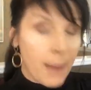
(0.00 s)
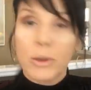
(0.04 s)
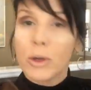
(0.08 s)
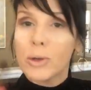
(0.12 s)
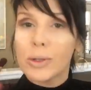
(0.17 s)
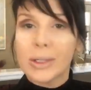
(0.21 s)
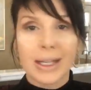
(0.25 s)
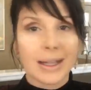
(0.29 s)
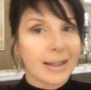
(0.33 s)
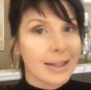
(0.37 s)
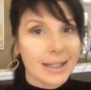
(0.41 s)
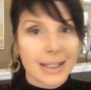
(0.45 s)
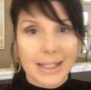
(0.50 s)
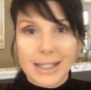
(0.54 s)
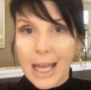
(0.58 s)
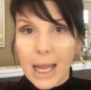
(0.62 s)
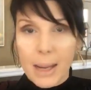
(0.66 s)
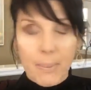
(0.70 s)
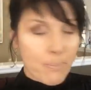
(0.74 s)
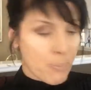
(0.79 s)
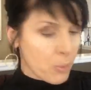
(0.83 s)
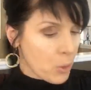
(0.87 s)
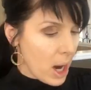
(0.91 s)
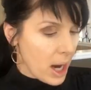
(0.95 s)
I'm using the
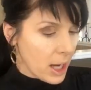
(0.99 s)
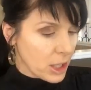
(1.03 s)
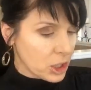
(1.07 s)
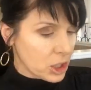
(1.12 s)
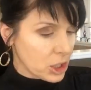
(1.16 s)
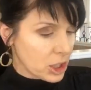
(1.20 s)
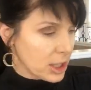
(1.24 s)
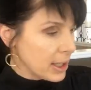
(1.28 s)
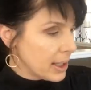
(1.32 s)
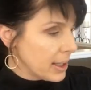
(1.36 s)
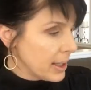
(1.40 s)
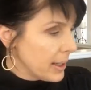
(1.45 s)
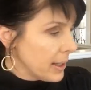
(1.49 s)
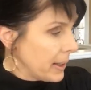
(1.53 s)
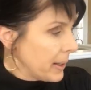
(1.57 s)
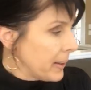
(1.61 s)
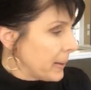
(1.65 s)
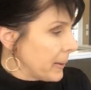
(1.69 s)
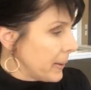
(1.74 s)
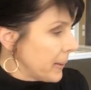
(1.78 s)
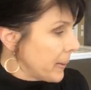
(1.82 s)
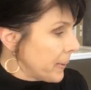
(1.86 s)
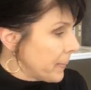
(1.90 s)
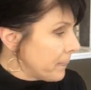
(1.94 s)
same brush.
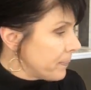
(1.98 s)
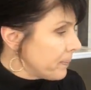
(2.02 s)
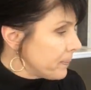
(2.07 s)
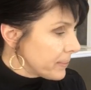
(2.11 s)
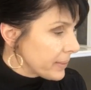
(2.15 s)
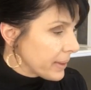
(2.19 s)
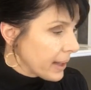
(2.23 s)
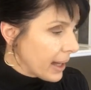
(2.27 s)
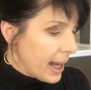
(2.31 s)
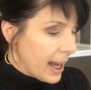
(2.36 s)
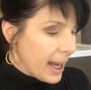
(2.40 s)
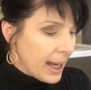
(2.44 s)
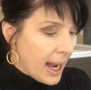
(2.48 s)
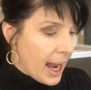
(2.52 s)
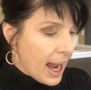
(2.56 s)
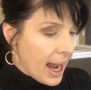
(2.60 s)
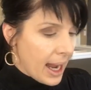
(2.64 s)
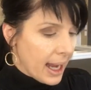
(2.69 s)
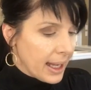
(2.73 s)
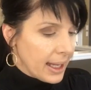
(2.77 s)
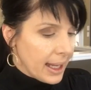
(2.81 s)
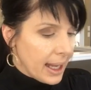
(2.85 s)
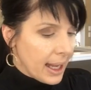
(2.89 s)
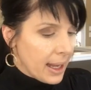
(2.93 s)
And
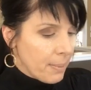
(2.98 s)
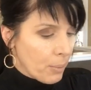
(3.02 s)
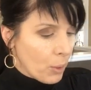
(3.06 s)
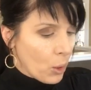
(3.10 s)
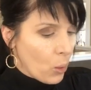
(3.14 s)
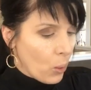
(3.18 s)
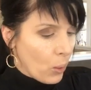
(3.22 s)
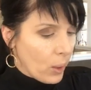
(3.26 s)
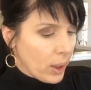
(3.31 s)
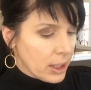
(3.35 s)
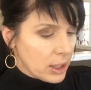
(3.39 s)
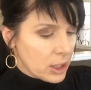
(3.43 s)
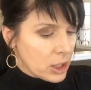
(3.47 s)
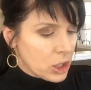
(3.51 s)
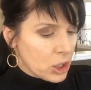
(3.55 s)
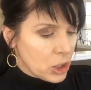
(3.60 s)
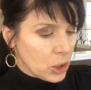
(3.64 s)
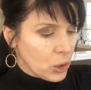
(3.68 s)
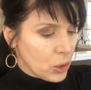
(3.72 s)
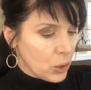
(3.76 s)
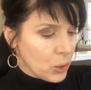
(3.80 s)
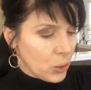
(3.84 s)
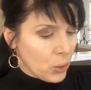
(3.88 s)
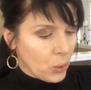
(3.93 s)
I am going
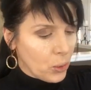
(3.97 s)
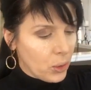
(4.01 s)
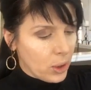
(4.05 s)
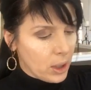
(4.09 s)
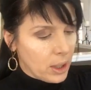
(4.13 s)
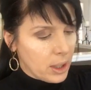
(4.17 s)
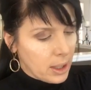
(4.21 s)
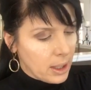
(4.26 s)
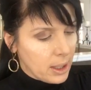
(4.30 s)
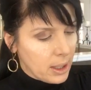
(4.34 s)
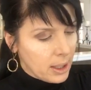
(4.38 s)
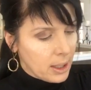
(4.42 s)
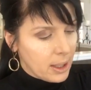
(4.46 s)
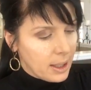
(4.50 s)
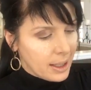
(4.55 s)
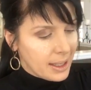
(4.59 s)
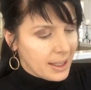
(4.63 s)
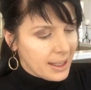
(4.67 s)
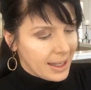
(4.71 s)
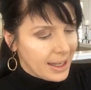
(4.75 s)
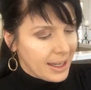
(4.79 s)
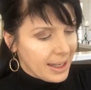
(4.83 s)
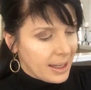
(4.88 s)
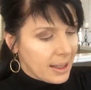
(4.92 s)
to
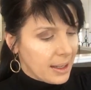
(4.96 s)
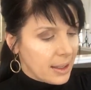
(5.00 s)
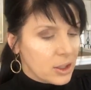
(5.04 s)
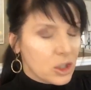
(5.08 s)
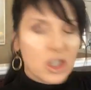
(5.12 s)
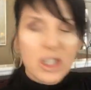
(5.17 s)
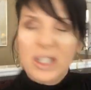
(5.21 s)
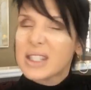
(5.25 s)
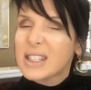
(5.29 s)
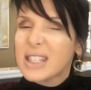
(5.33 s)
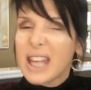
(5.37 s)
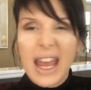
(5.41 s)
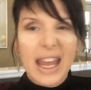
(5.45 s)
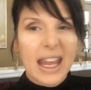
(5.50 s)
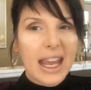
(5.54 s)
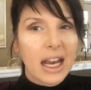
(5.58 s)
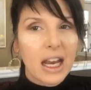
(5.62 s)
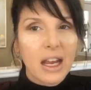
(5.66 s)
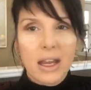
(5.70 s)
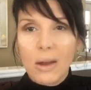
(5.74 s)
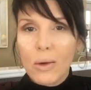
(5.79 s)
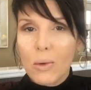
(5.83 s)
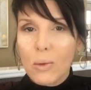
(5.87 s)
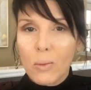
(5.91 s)
just take
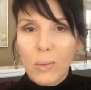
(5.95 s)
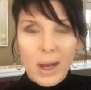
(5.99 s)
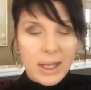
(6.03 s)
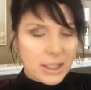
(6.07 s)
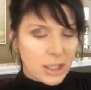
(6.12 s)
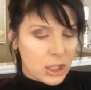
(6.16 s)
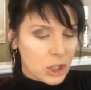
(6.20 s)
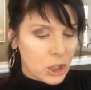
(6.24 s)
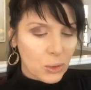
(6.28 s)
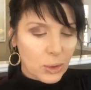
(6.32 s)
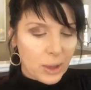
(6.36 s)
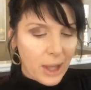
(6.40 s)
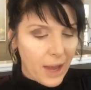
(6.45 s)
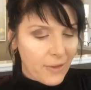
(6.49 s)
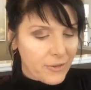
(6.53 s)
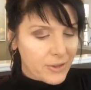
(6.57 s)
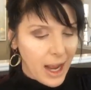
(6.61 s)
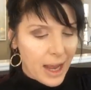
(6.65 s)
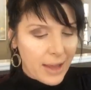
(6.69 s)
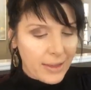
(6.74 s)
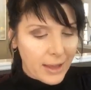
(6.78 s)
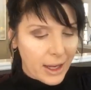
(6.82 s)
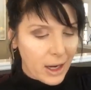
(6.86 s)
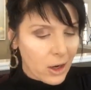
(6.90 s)
any residue
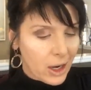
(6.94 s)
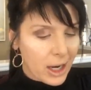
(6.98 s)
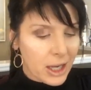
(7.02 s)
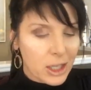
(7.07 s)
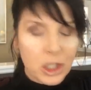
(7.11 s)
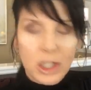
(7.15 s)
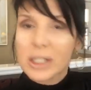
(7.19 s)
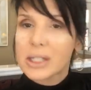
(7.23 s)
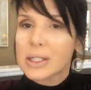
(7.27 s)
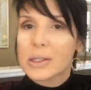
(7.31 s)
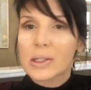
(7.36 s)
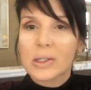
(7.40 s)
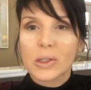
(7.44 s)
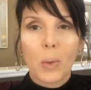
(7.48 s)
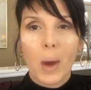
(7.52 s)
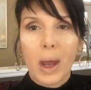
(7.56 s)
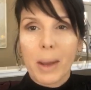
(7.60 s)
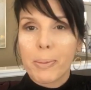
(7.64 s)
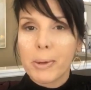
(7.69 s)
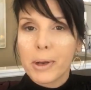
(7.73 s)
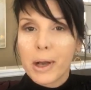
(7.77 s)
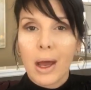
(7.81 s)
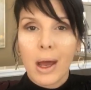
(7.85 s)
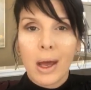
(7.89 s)
left on there and just
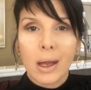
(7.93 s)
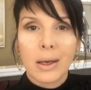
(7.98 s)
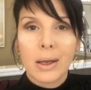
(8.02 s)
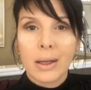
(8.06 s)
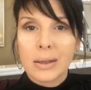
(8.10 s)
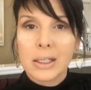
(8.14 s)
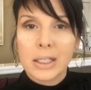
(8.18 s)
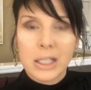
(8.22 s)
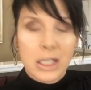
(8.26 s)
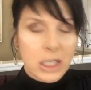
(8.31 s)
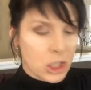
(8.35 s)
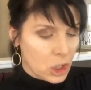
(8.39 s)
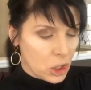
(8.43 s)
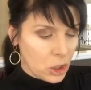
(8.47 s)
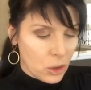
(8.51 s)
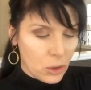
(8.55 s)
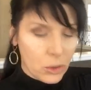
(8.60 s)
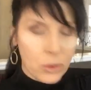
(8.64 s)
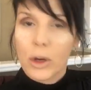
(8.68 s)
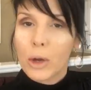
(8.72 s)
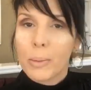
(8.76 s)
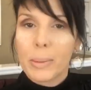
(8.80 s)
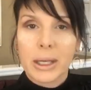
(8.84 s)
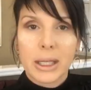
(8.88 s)
swipe it on the
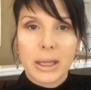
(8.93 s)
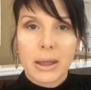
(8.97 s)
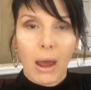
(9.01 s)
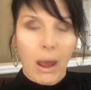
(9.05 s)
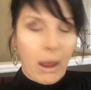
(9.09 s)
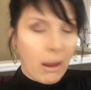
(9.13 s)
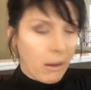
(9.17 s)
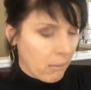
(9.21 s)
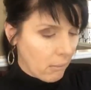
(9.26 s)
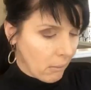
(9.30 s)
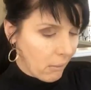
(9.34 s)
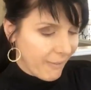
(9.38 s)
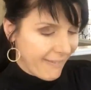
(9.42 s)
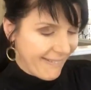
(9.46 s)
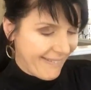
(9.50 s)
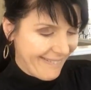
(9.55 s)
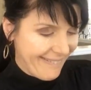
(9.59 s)
tissue, no big thing.